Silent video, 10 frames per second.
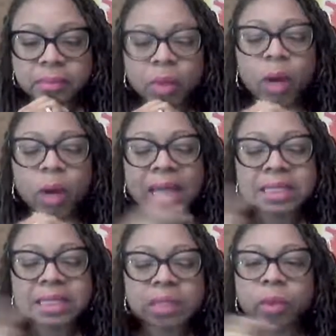Well, I
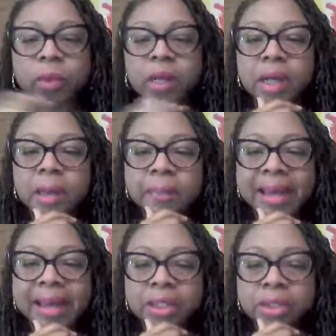said we were going to come
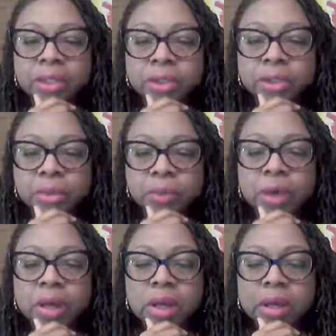back to
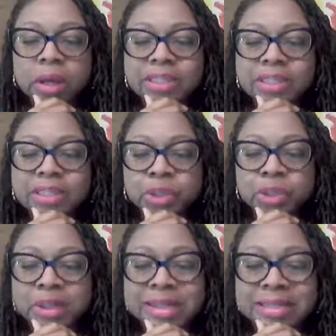
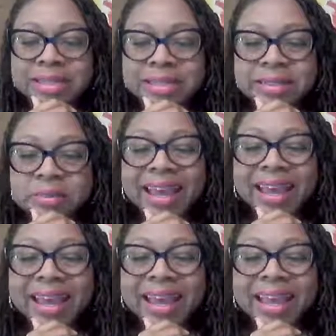stress,
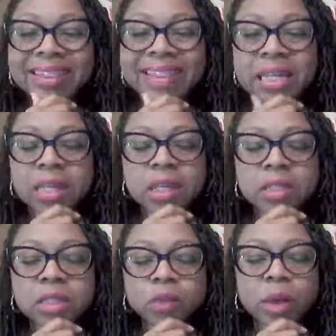and that
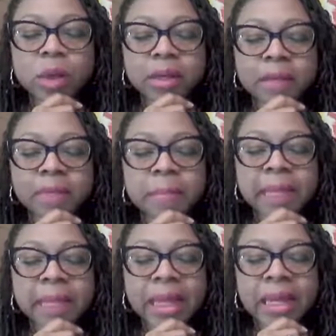is one of the
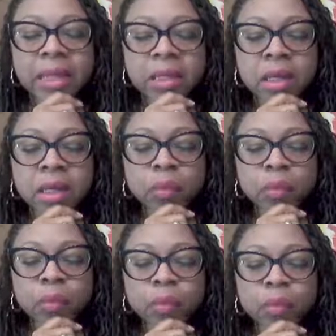main
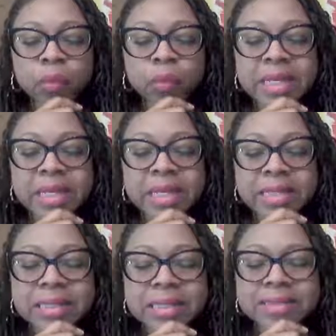
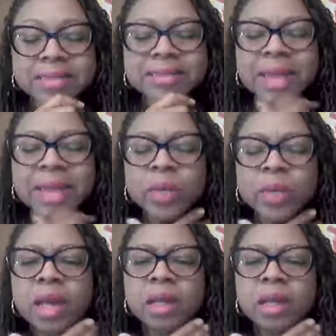reasons that we
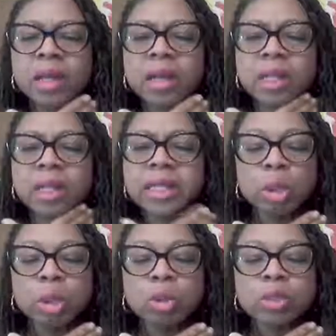literally
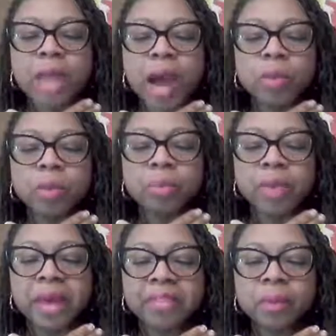lose our
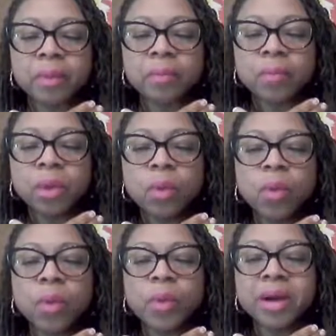breath
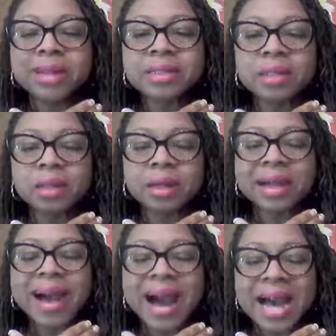when we're under
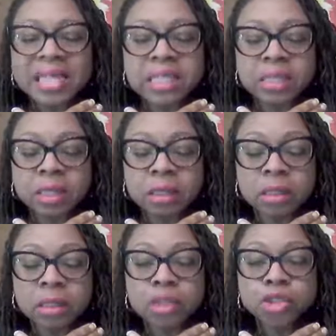
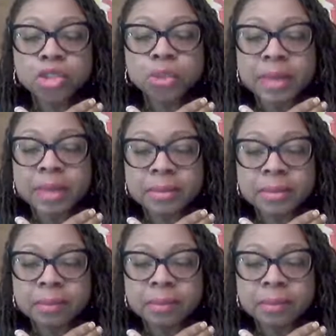constant stress.